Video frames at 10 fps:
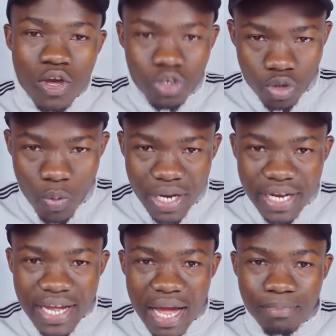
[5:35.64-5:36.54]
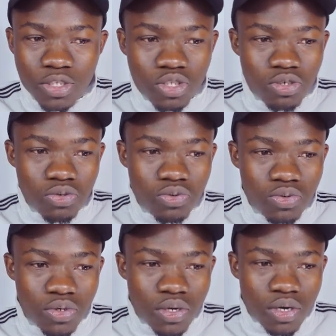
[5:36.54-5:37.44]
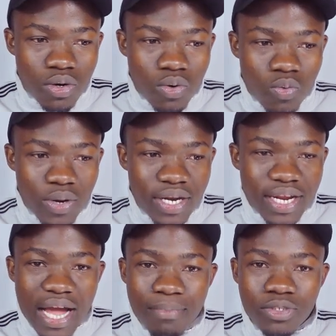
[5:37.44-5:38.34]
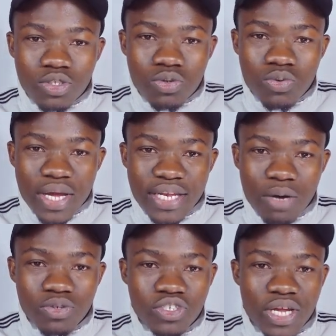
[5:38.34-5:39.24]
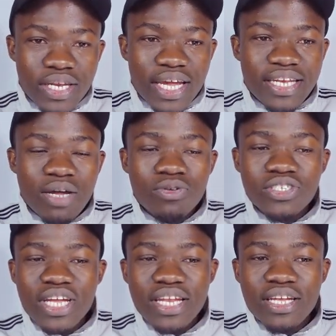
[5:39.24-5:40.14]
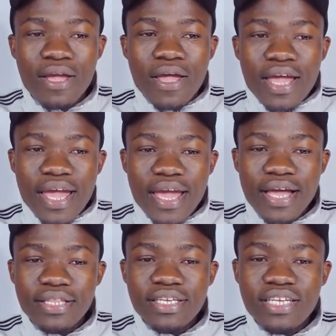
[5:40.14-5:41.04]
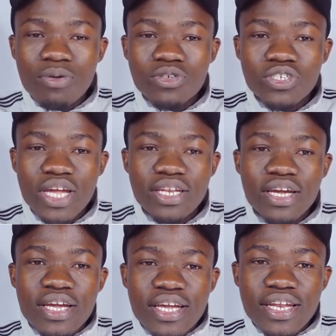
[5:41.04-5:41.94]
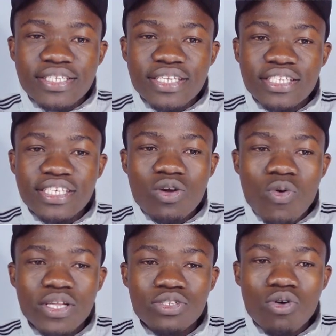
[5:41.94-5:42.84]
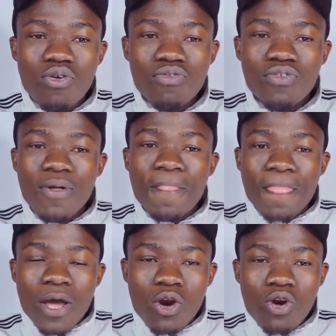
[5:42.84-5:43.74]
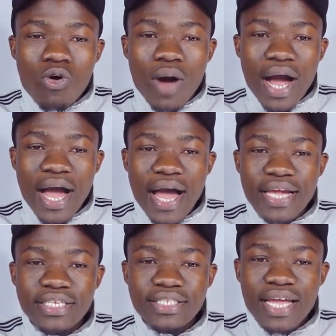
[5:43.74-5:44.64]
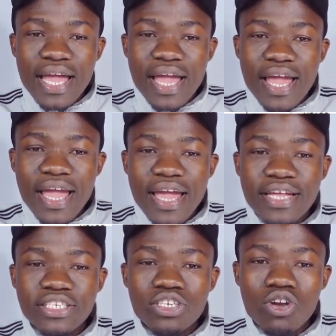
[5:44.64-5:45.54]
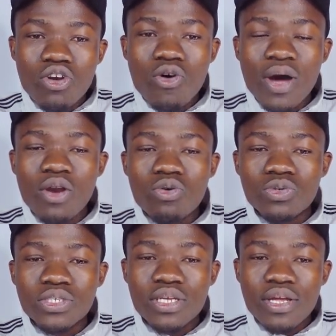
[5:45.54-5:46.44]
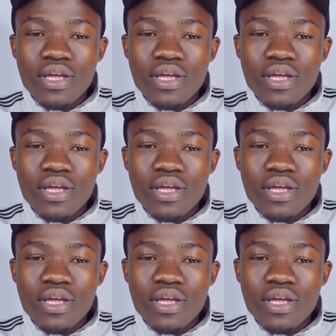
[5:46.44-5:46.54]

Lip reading: So when it comes to a downtrend, a healthy downtrend, it is a sequence of lower highs and lower lows,